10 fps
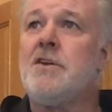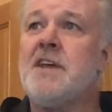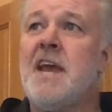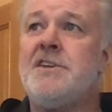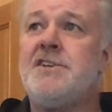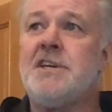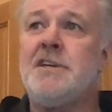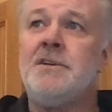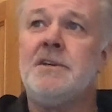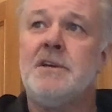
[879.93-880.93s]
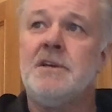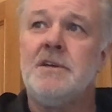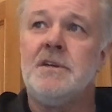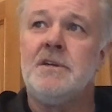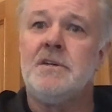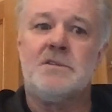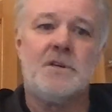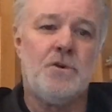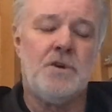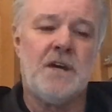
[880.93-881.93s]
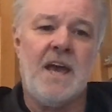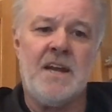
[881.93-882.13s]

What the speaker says: the energy to go again.